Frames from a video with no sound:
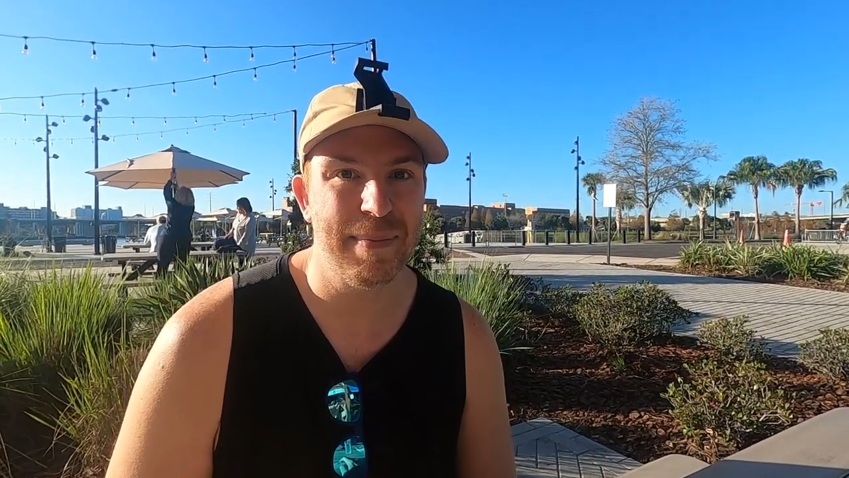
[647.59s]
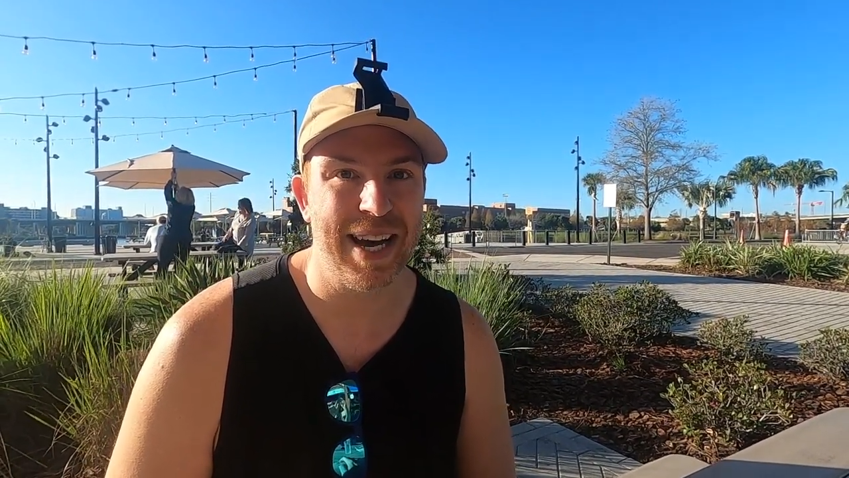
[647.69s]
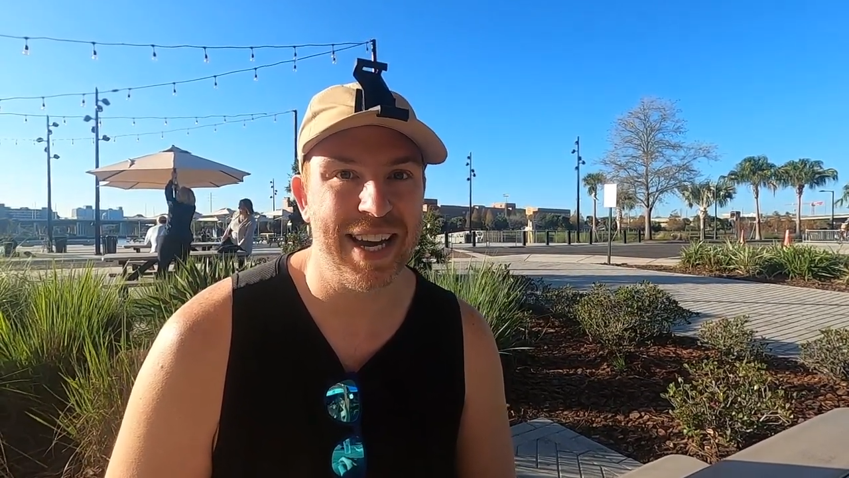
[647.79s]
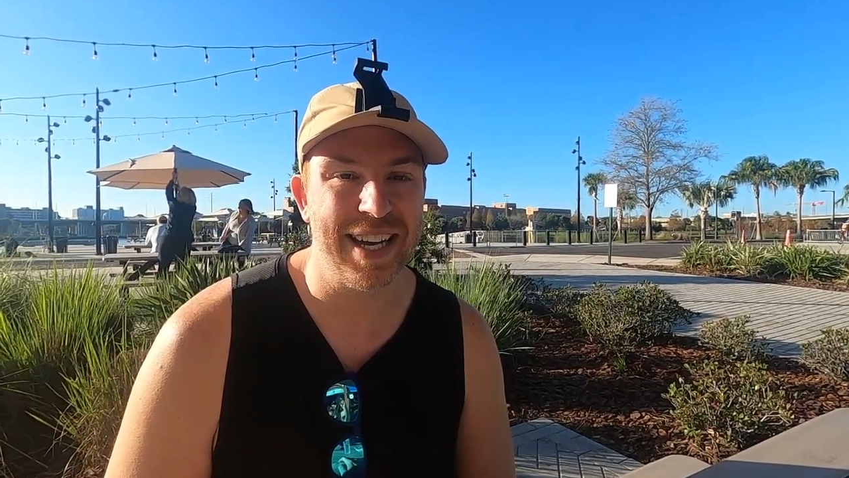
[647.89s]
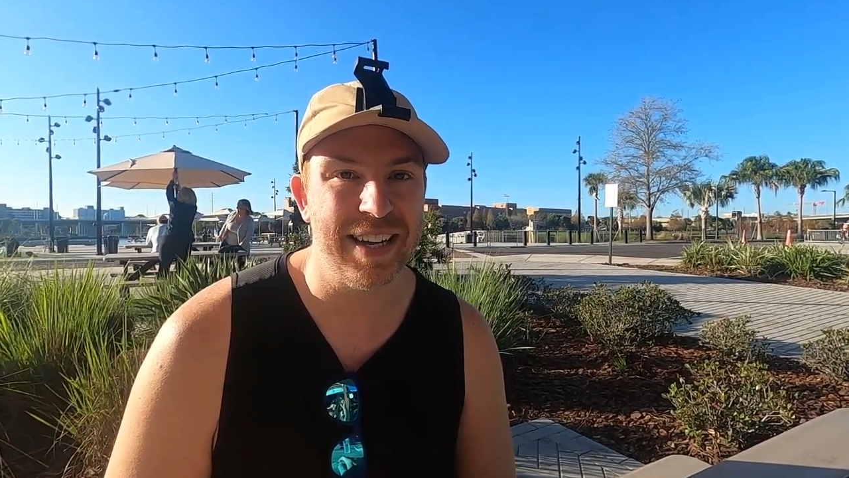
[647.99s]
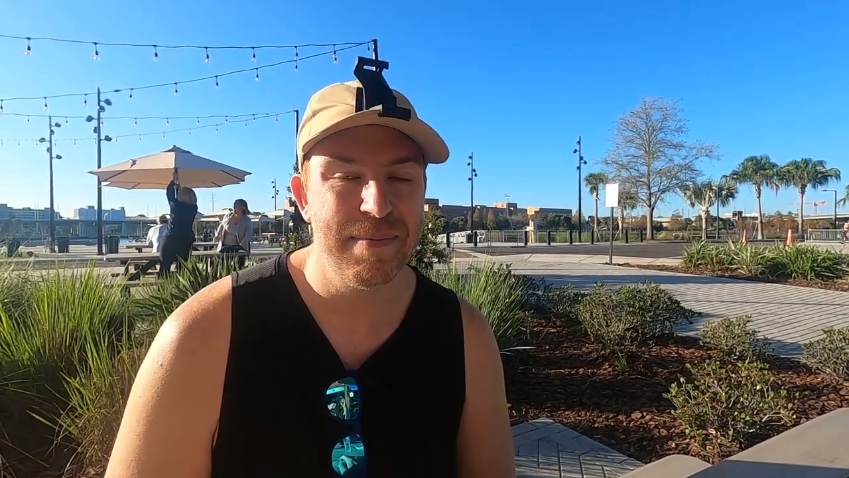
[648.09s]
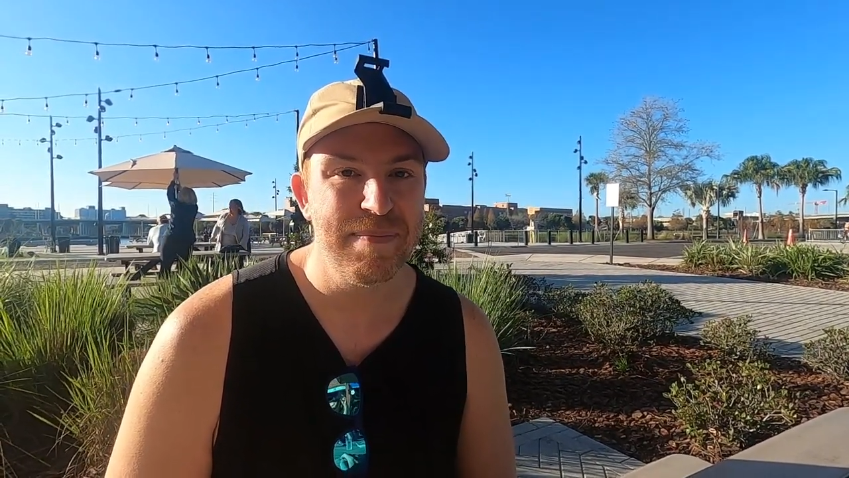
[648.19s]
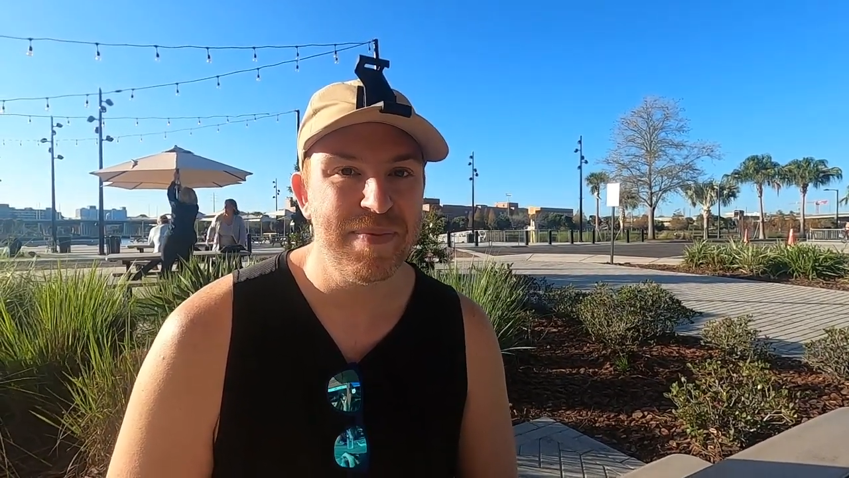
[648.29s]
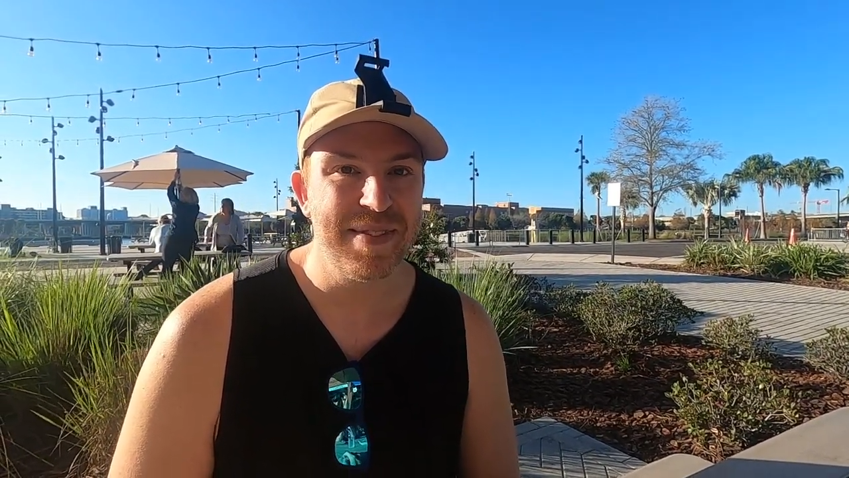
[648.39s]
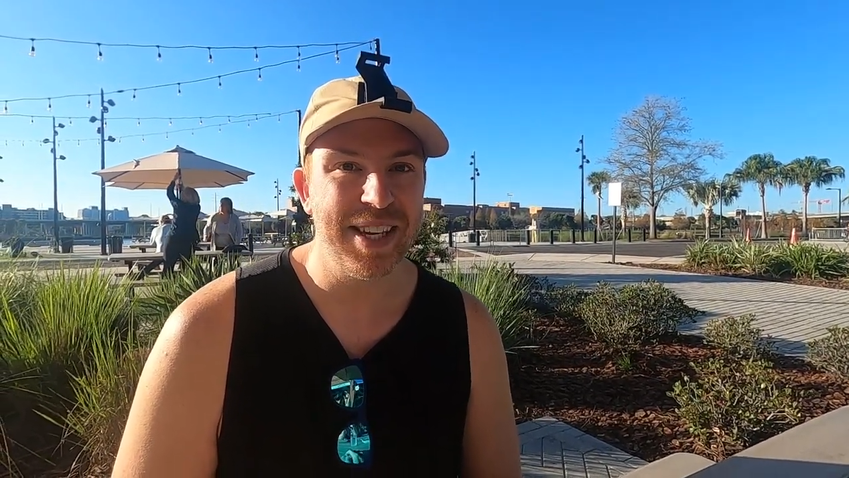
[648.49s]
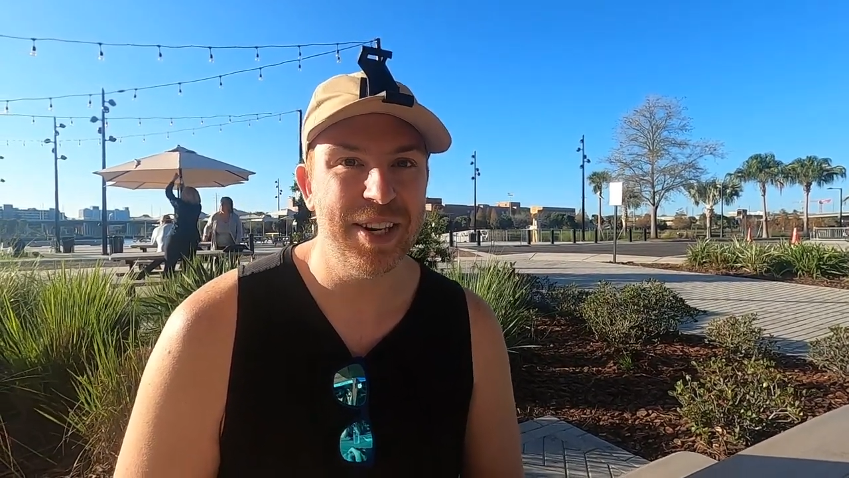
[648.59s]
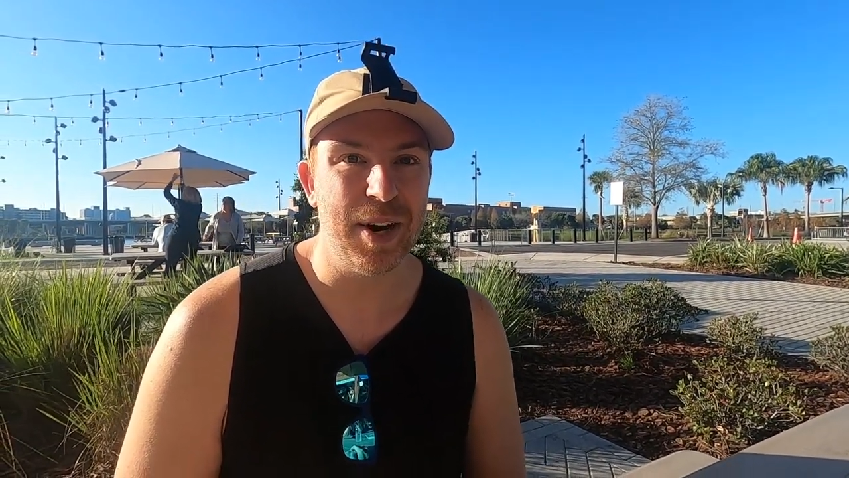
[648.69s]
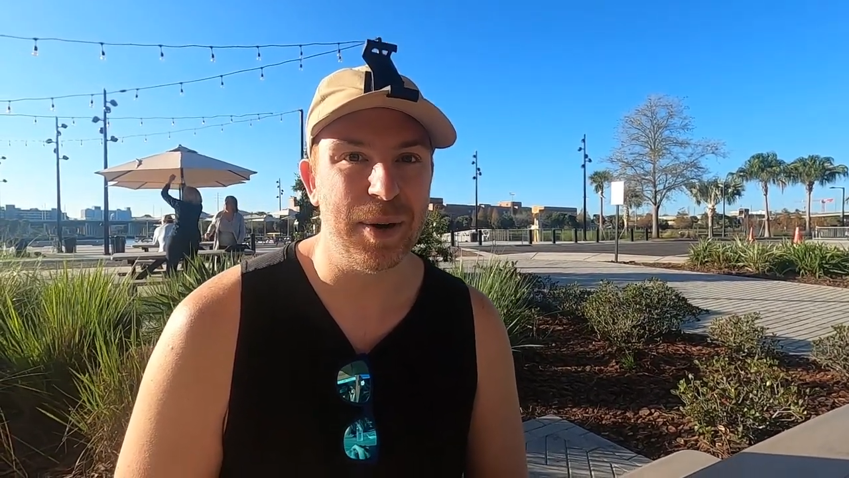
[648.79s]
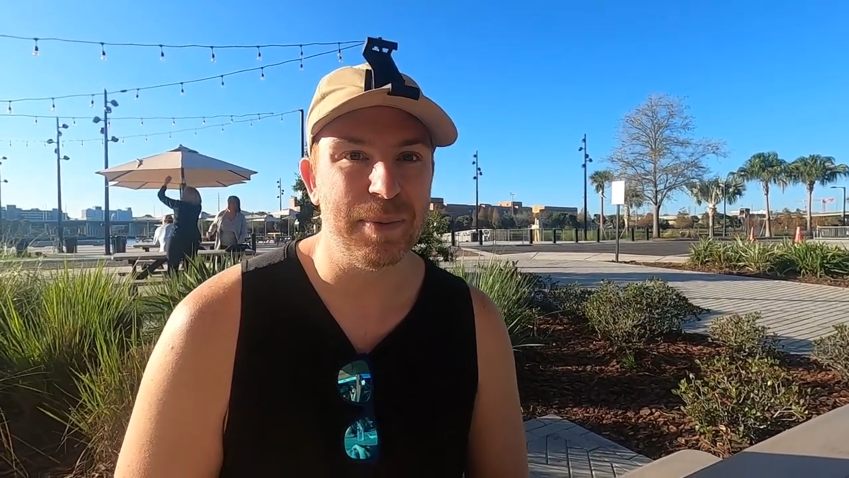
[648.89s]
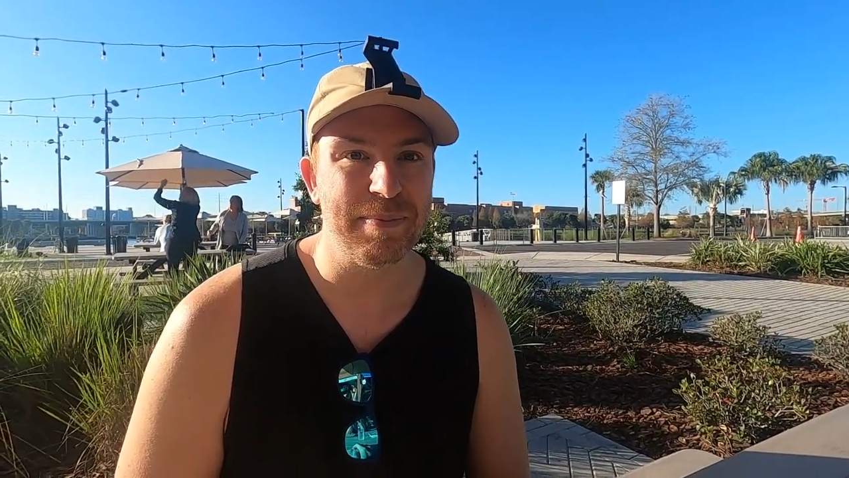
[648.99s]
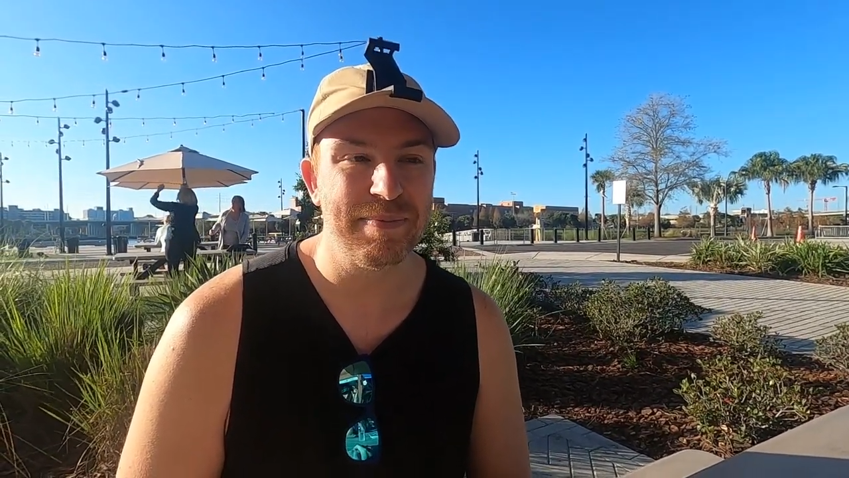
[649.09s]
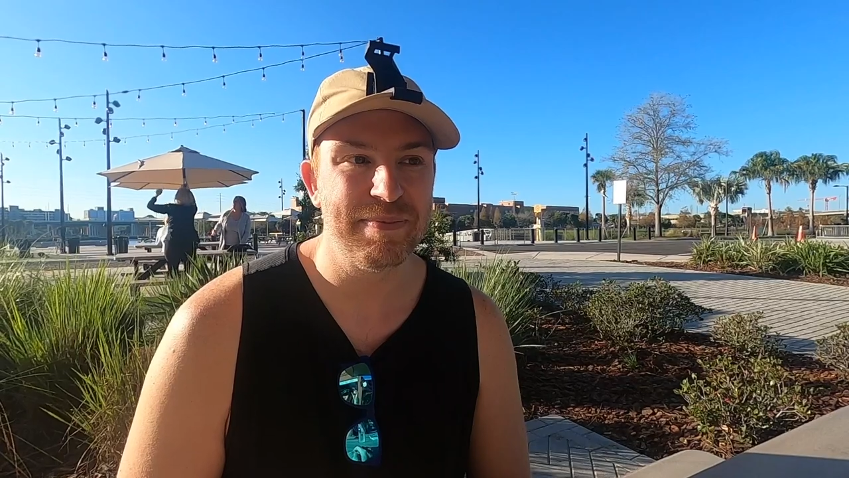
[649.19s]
my, you know,